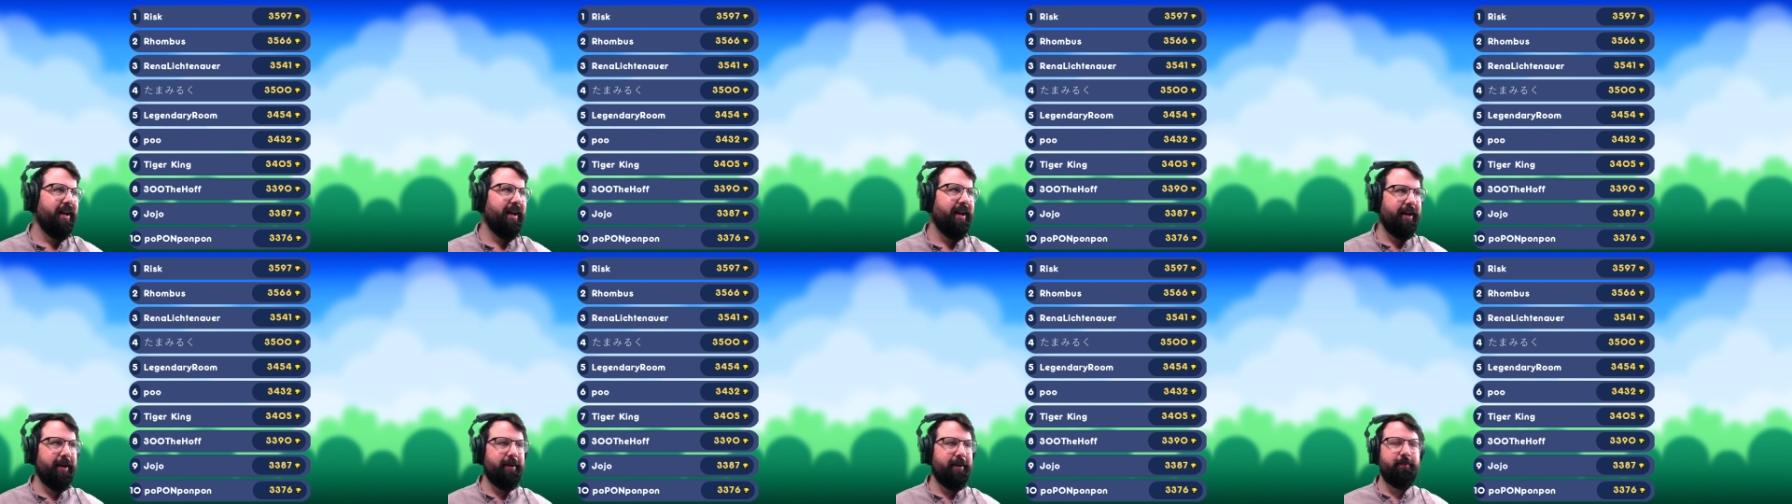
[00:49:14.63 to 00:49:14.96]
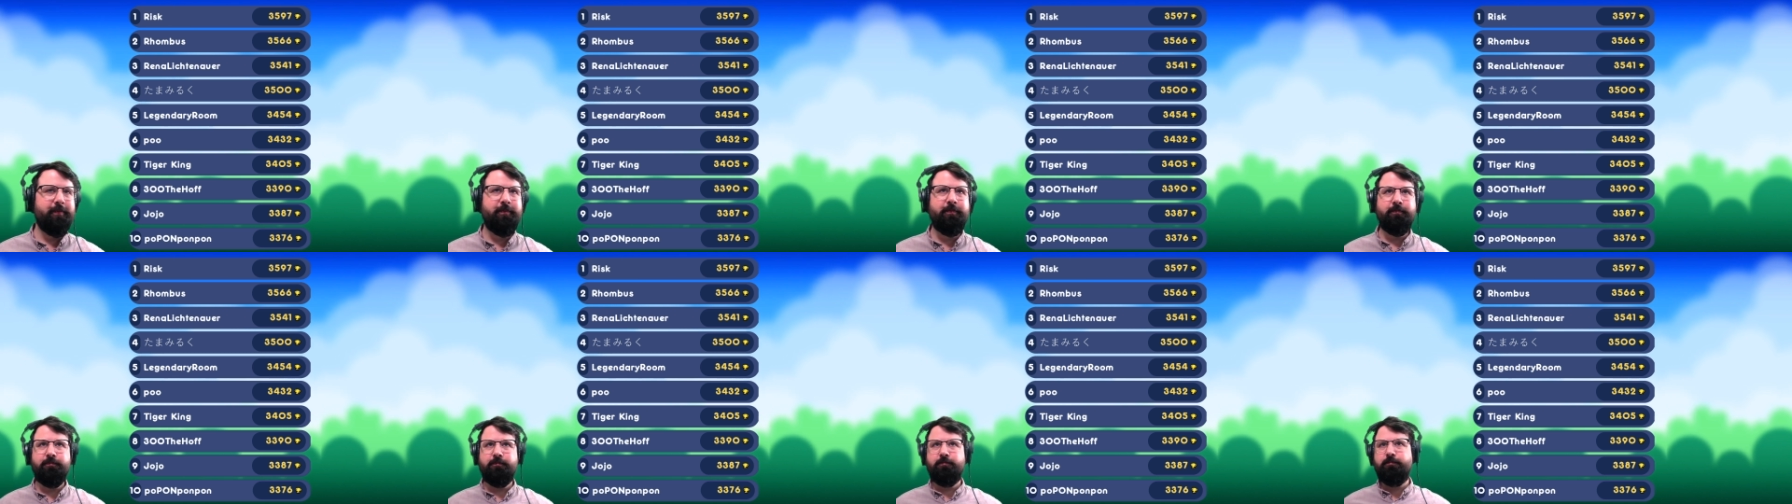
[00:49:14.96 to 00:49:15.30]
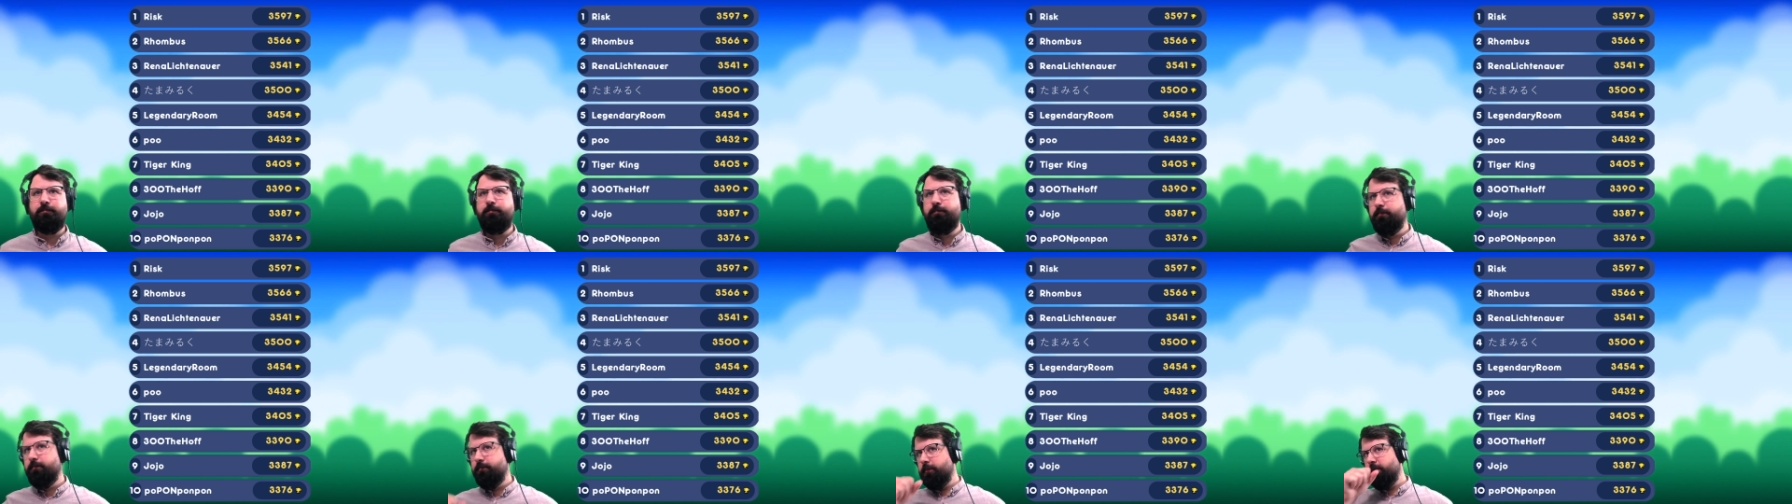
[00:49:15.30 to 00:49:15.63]
um.
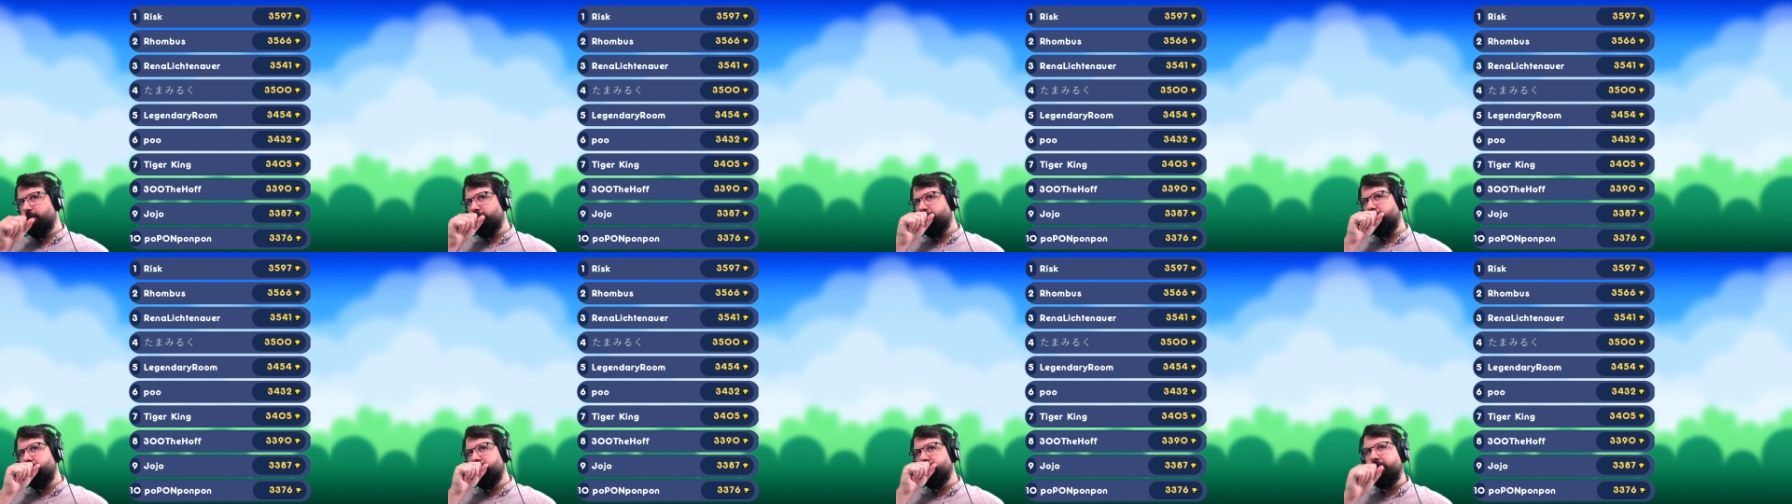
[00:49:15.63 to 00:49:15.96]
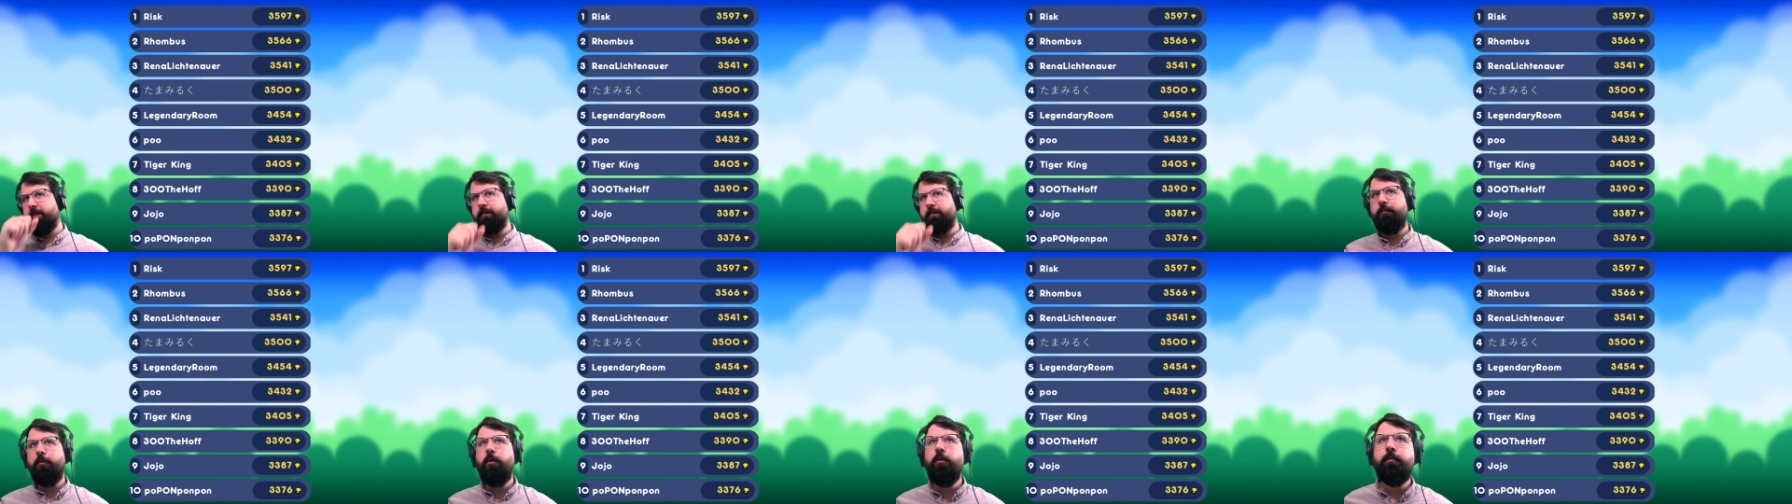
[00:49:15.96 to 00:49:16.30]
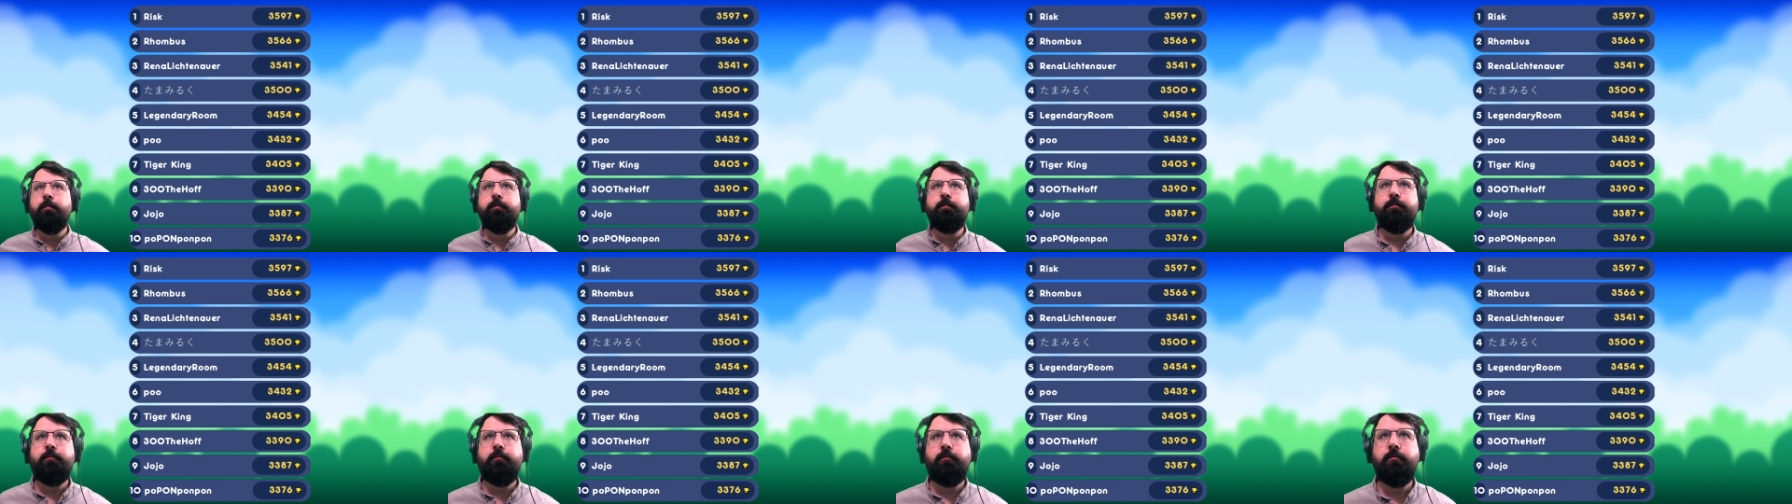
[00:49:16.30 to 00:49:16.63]
Excuse me.
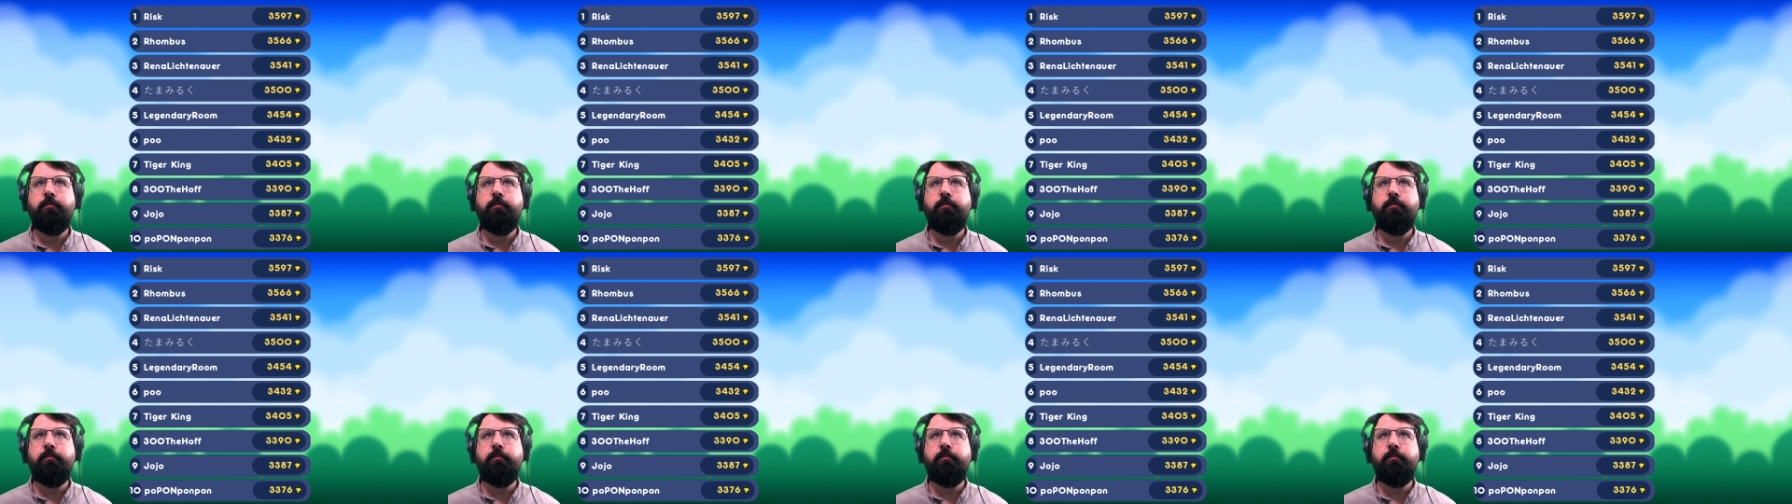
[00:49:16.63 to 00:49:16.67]
Woo!